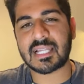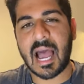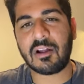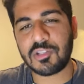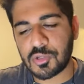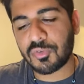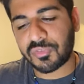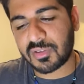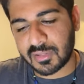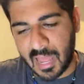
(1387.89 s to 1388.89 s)
How do you
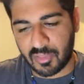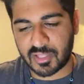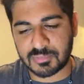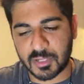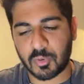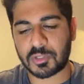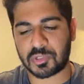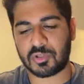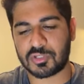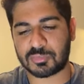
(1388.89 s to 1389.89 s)
feel now? That's my
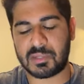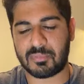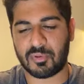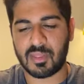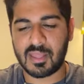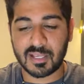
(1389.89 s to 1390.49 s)
question to those people.